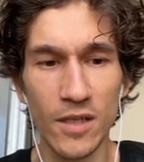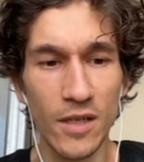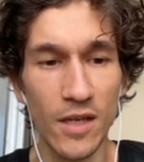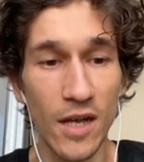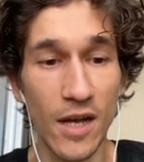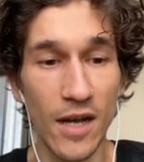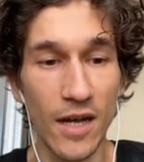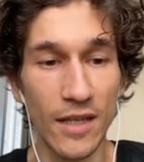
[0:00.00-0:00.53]

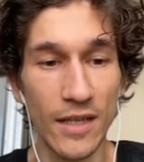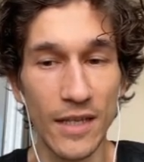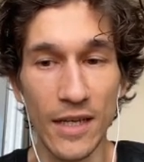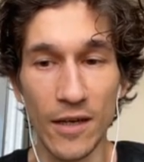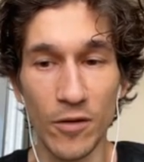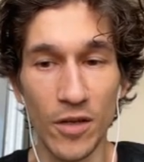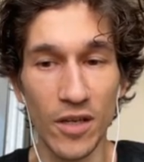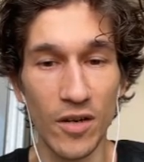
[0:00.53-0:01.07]
Ah,
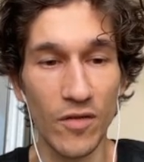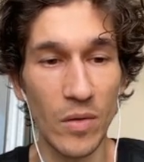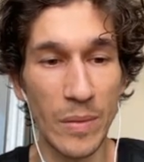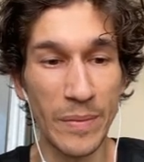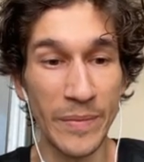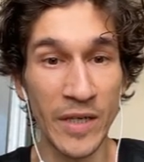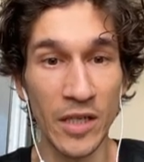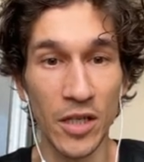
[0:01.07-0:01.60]
now he
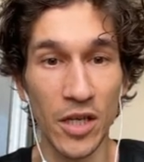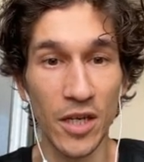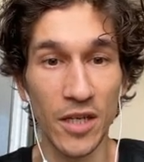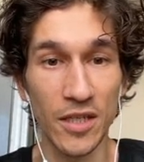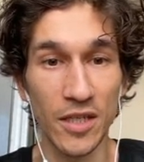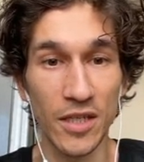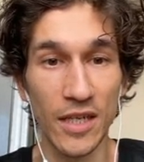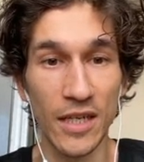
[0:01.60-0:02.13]
remembered he
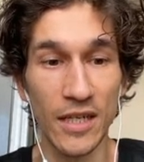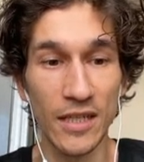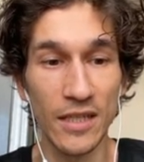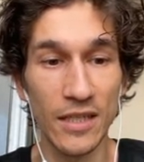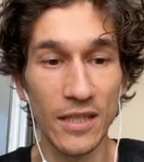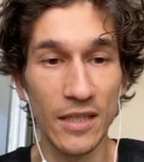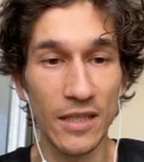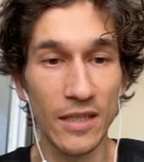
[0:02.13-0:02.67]
has a knight.
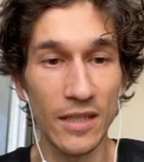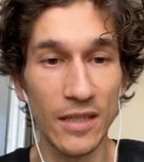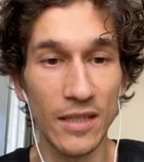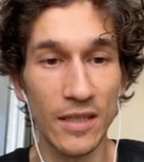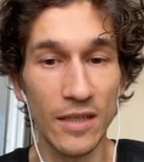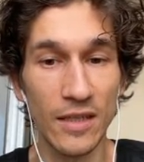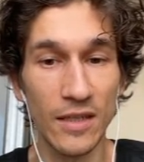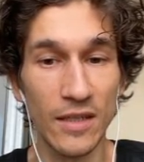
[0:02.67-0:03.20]

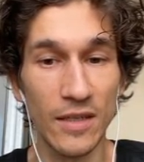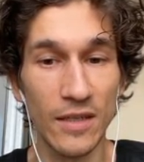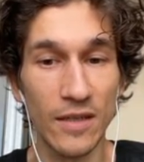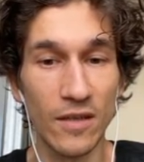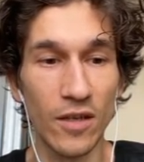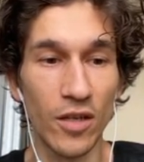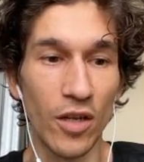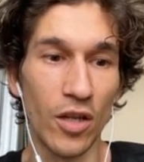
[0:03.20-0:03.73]

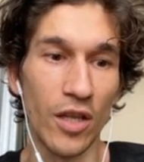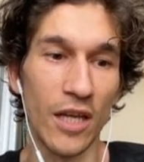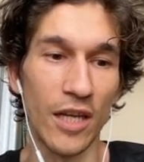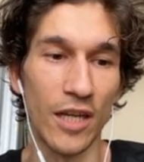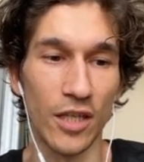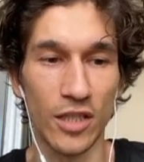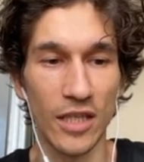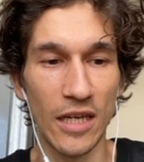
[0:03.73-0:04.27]
And
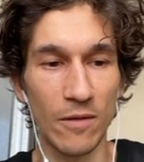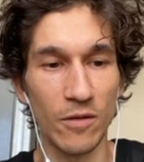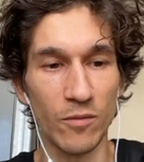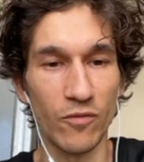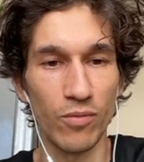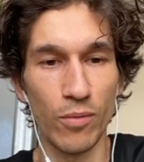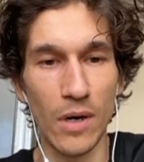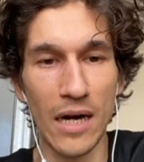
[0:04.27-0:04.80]
another 7.
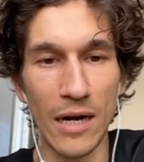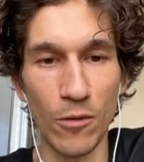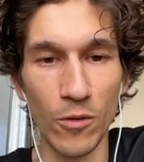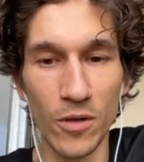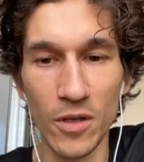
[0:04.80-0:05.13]
Wow.